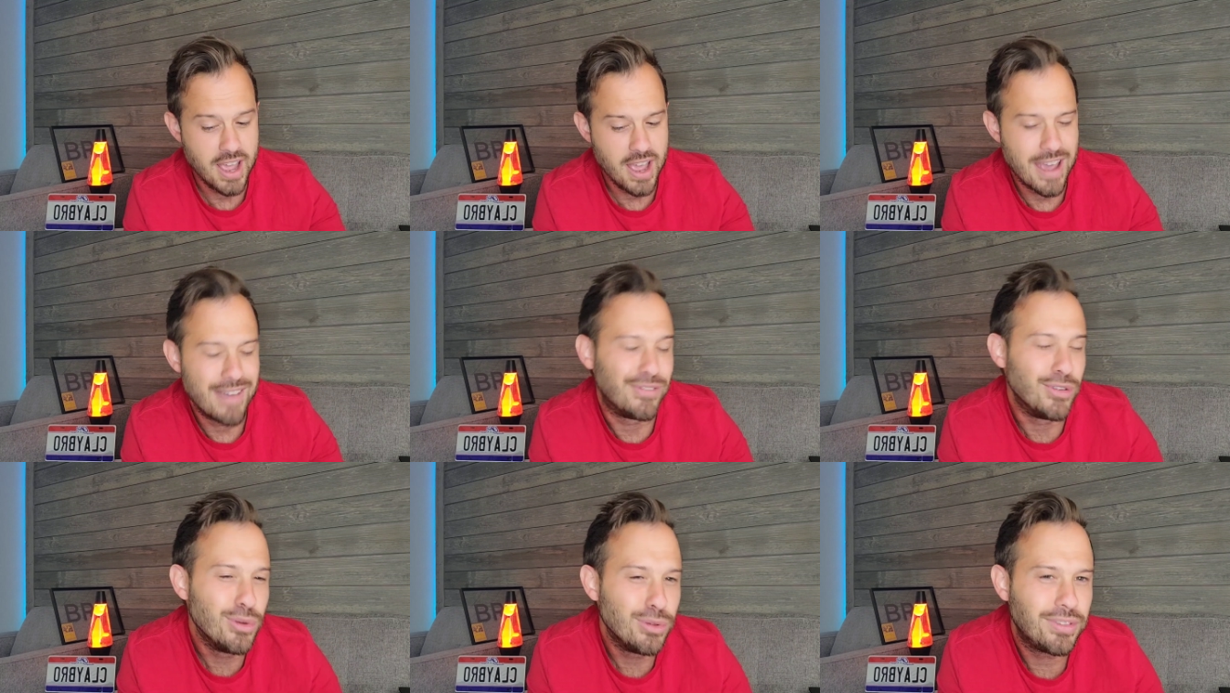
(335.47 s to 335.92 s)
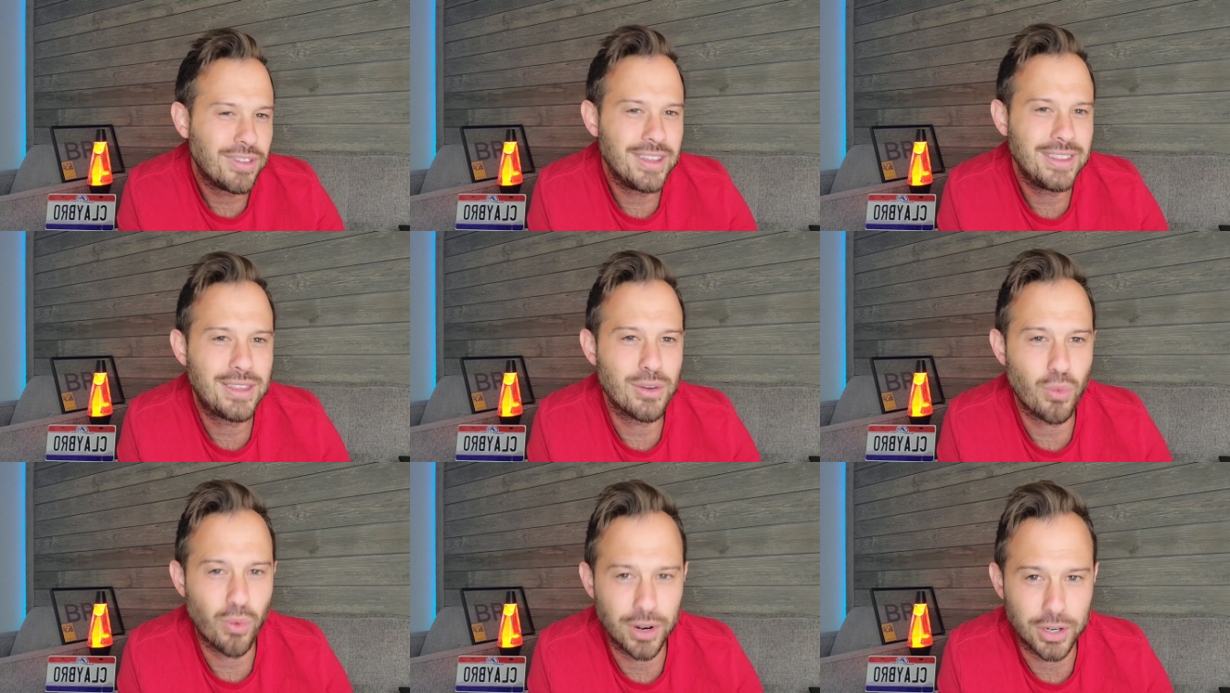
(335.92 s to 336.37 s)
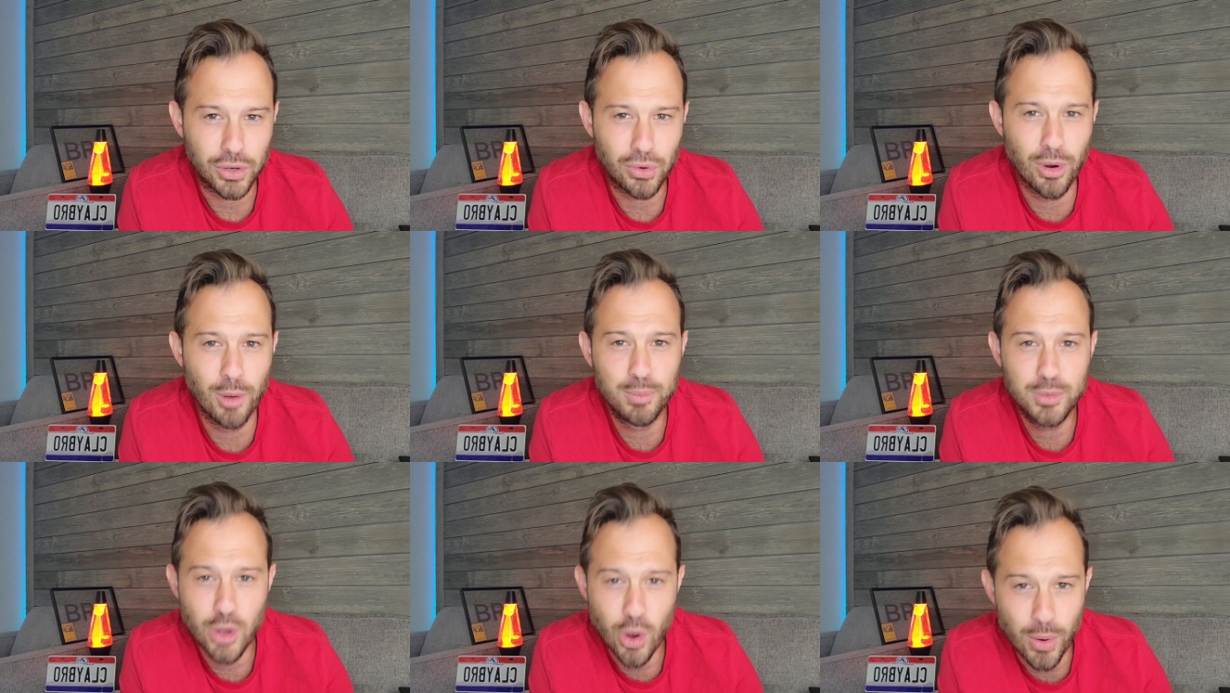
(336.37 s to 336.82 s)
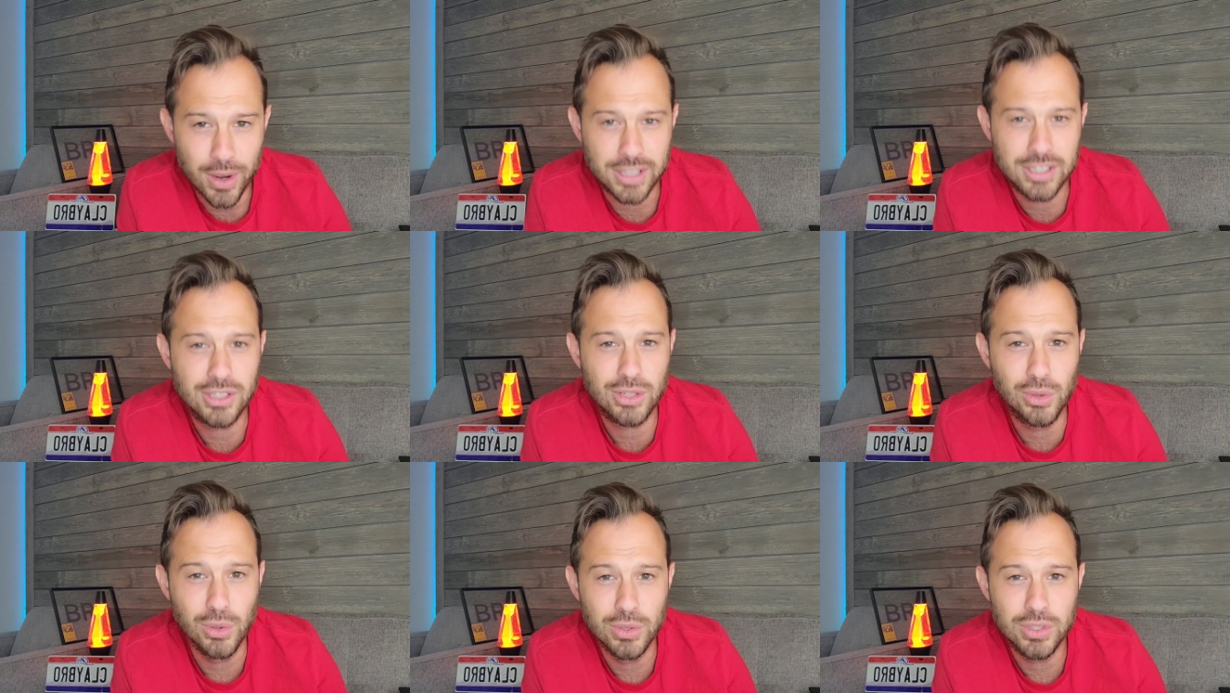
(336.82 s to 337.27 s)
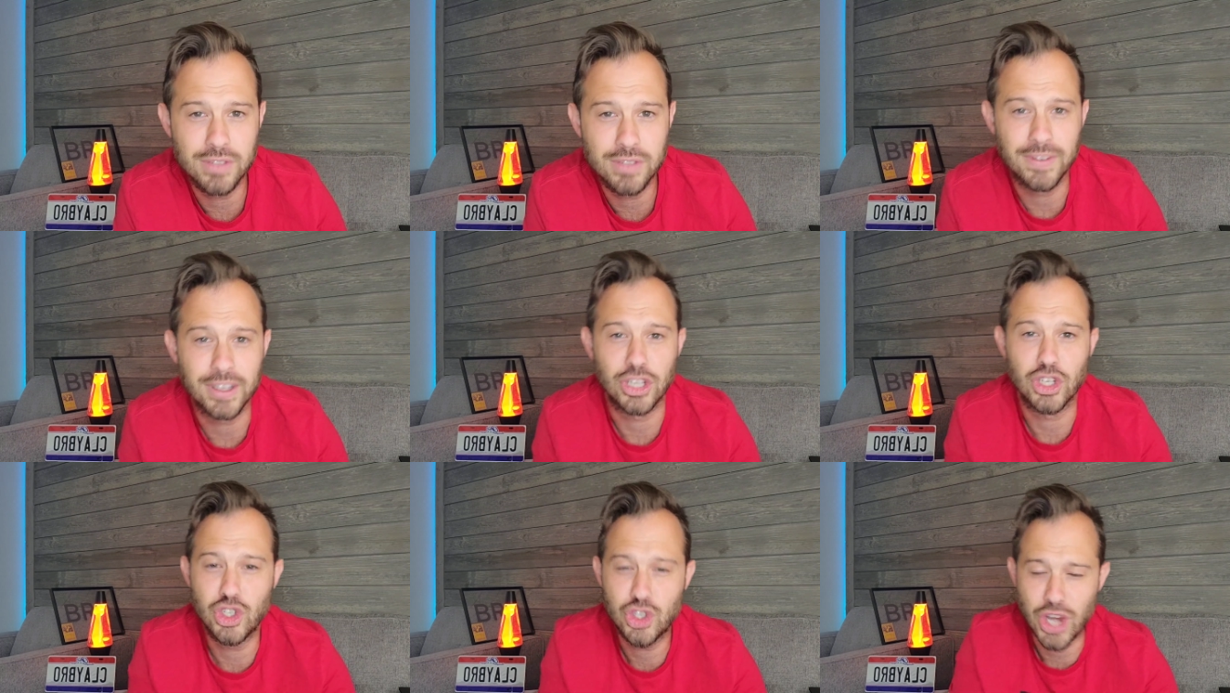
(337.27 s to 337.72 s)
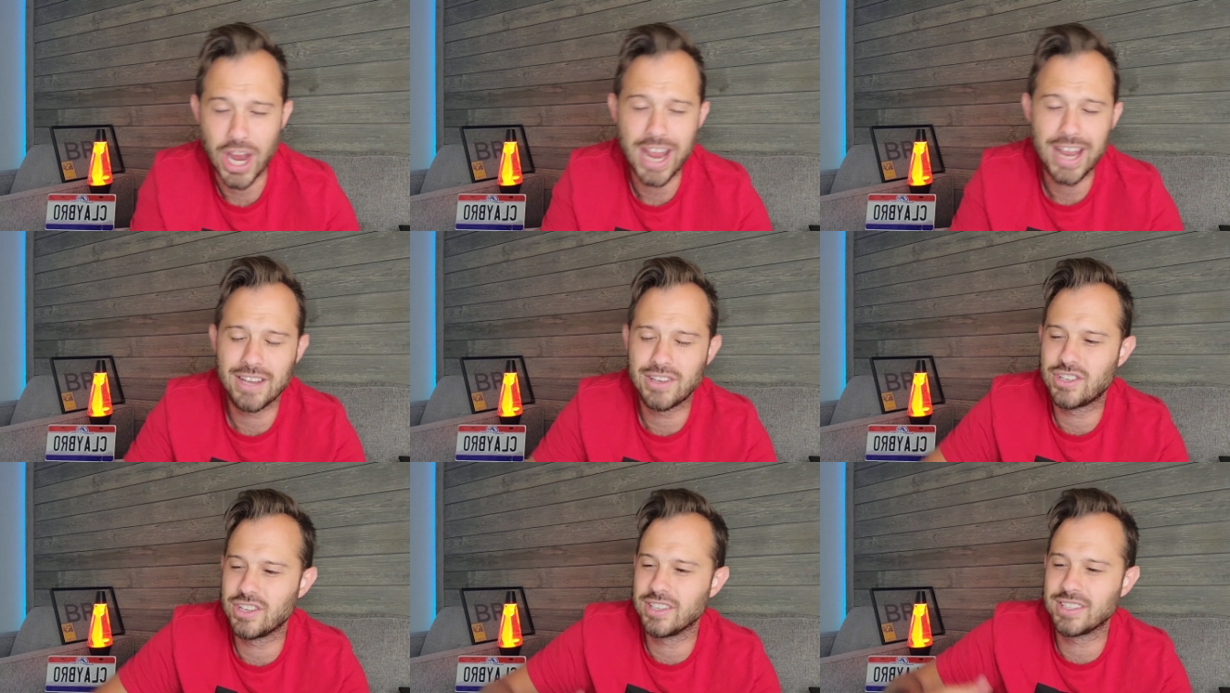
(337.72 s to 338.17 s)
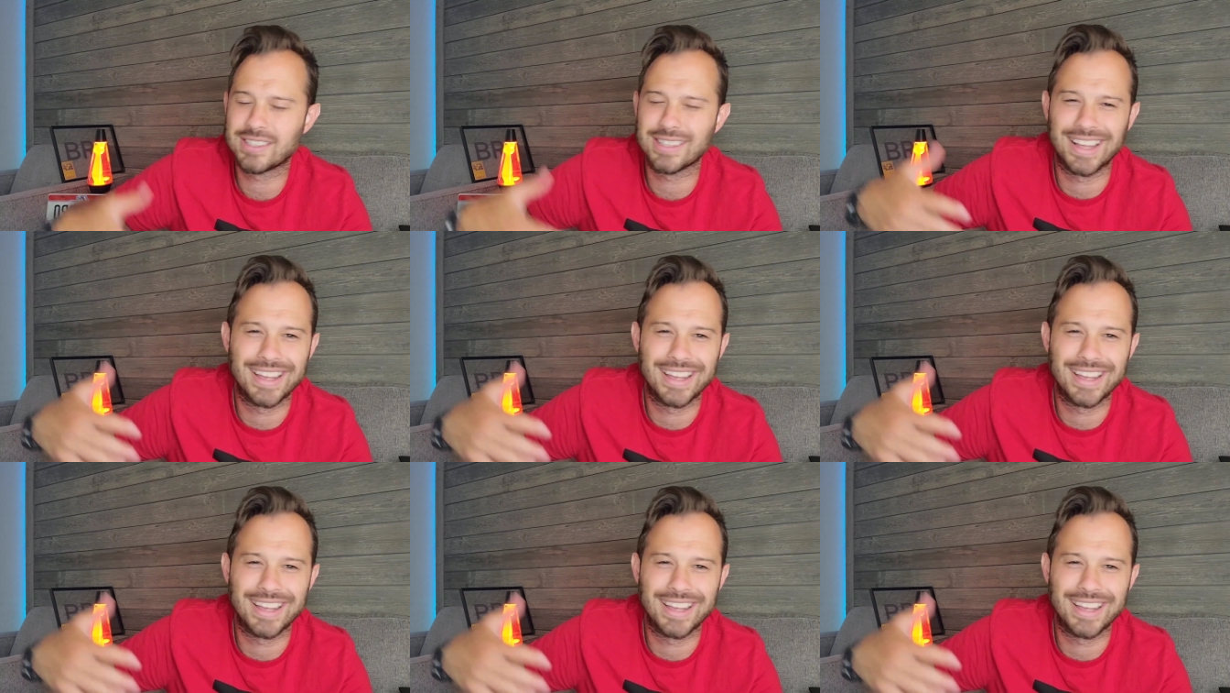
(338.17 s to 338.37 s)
if you think that what crypto exclusive exchanges